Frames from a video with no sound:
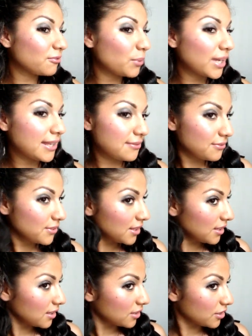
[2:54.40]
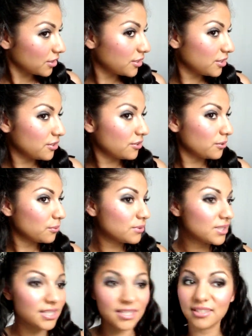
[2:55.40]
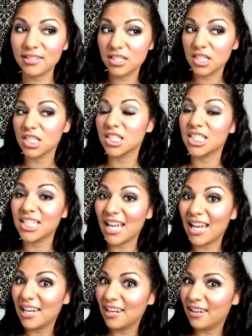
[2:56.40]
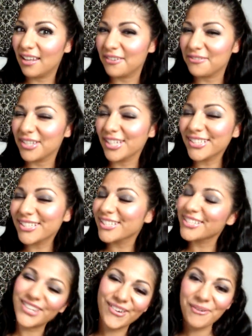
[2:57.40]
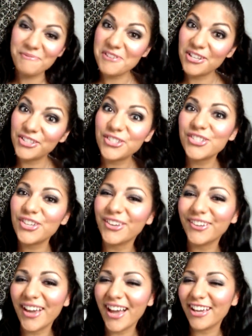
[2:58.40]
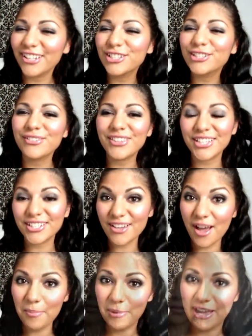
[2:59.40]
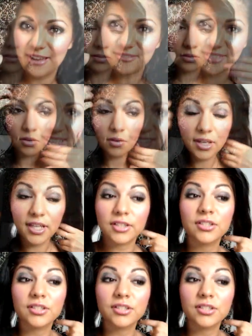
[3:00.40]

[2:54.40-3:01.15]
wavy and cute, and I love it. So I'm going to show you how I do the top half now. Okay,